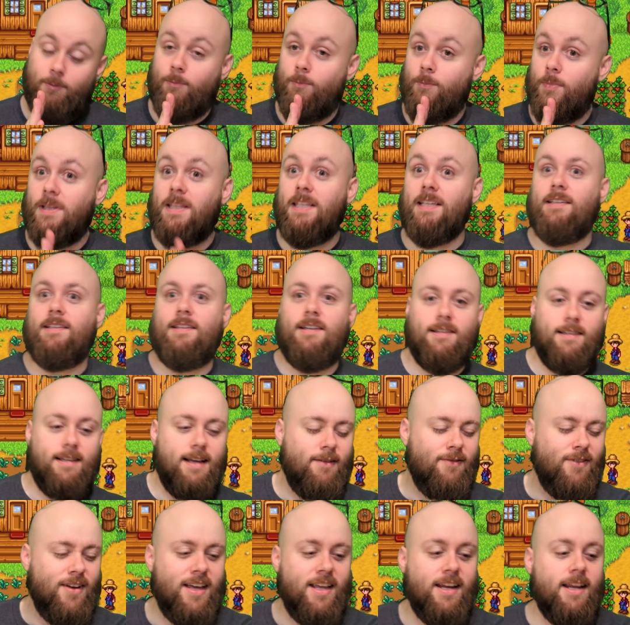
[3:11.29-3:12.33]
But this doesn't
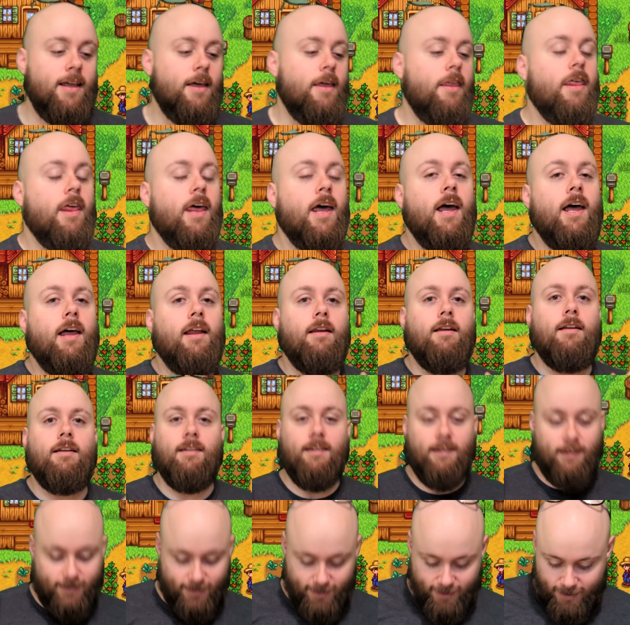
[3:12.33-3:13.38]
have any of that.
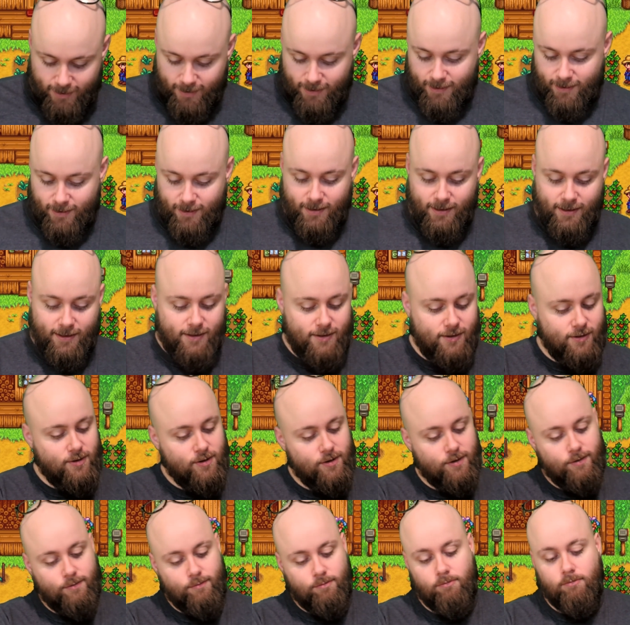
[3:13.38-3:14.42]
It's
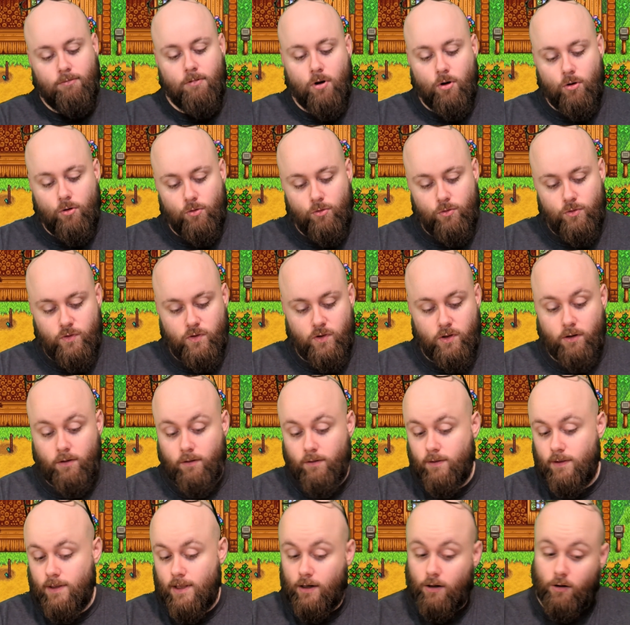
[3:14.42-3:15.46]
just roads
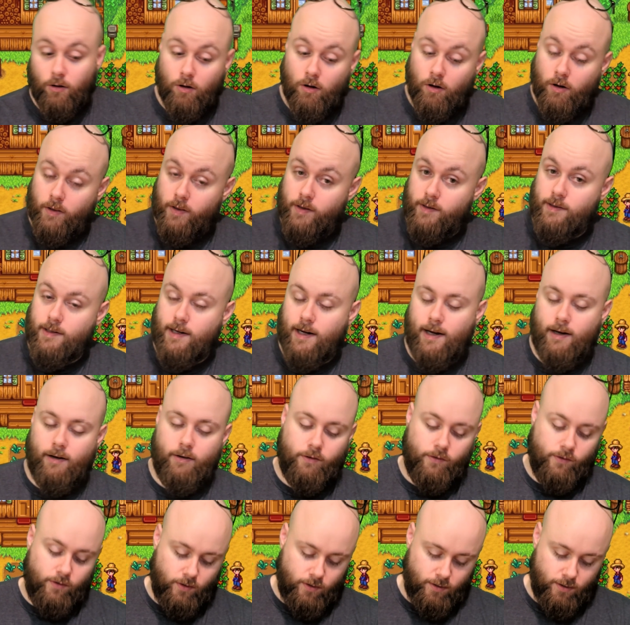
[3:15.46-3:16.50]
that are on the
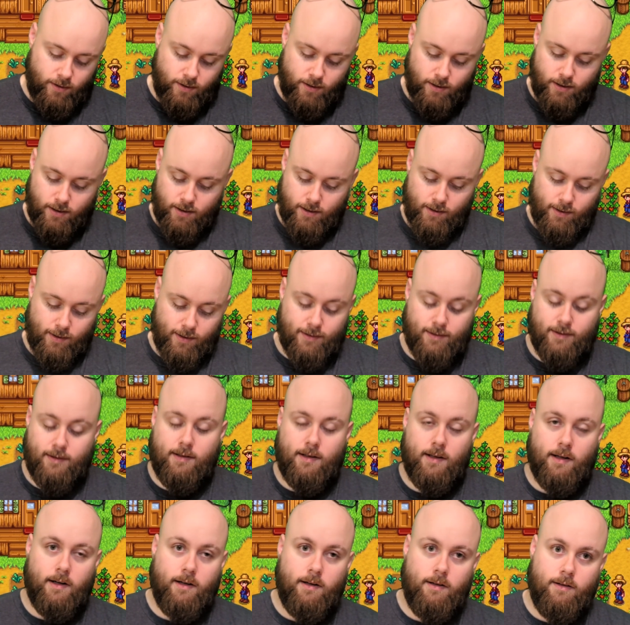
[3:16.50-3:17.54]
tiles, and
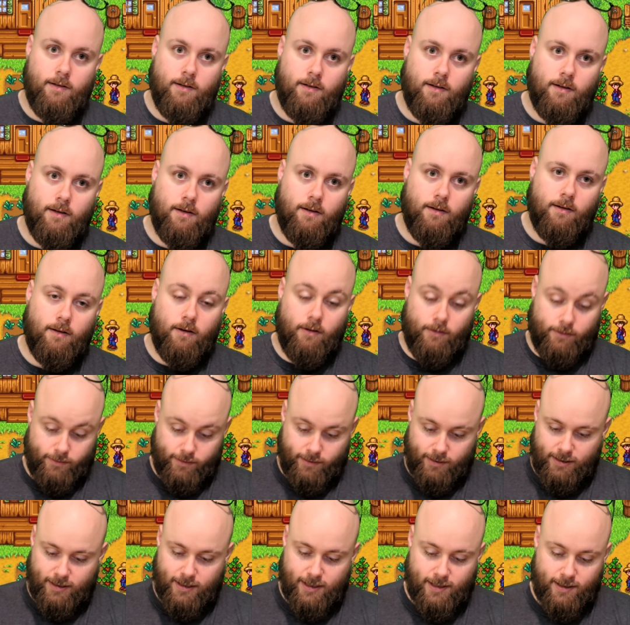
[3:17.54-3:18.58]
cities that are on the
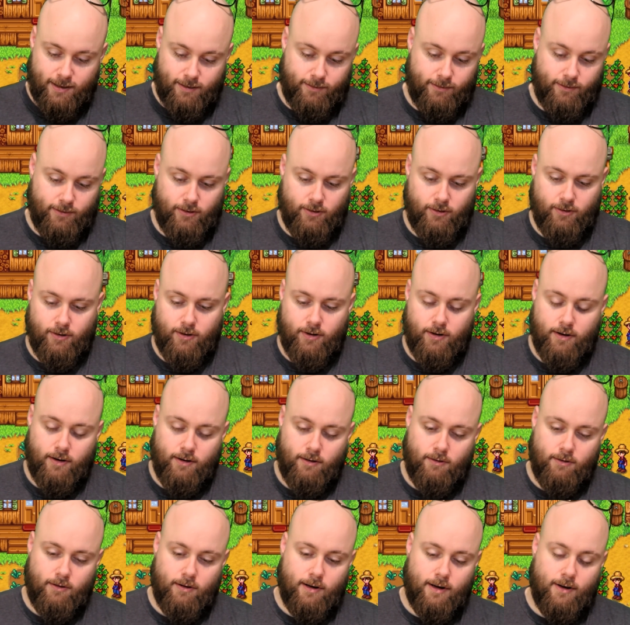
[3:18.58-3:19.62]
tiles,
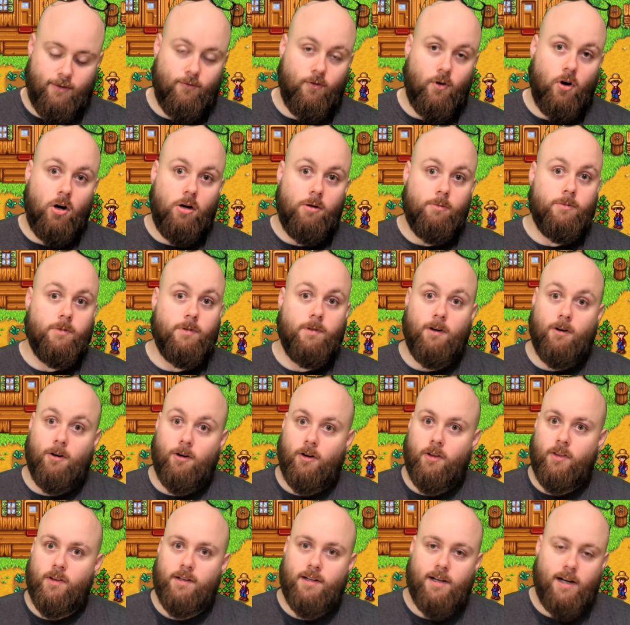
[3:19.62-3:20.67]
and farms that are
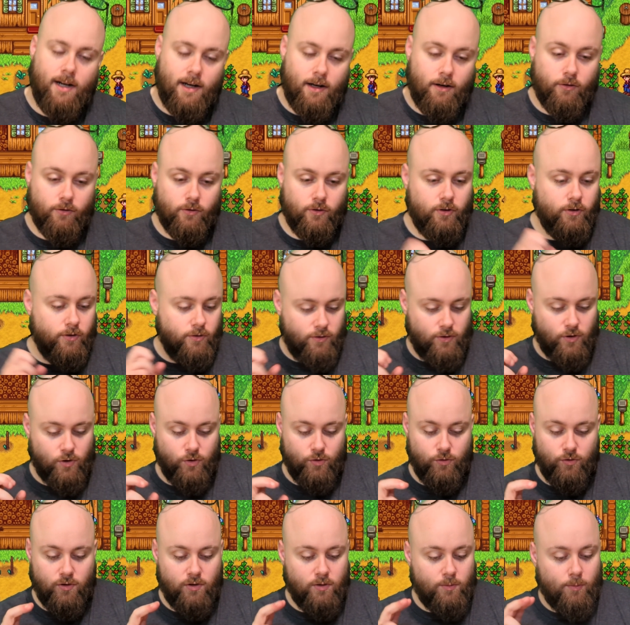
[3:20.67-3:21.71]
on the tiles. So
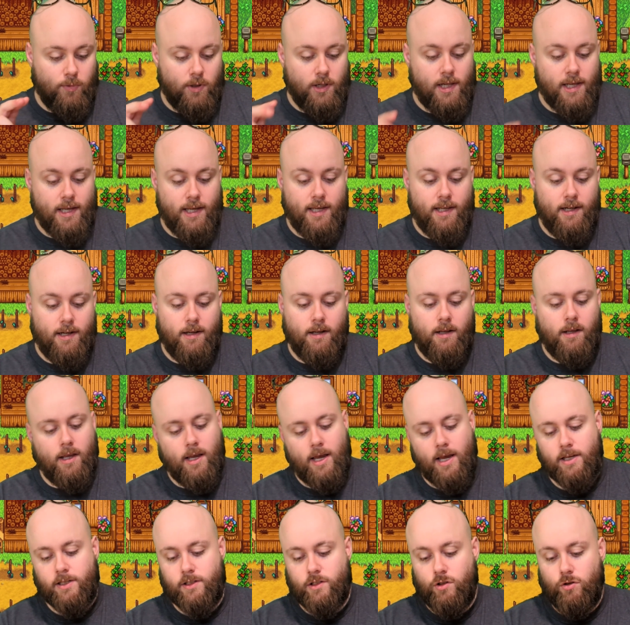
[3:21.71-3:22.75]
you just play it
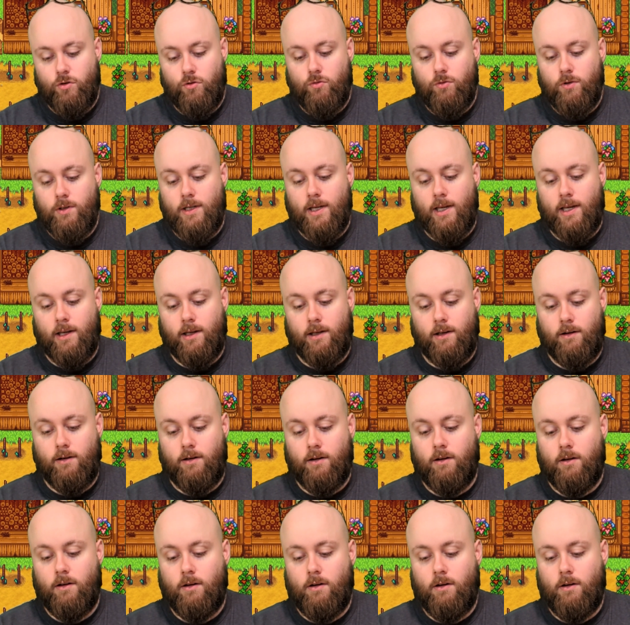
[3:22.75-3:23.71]
as you gain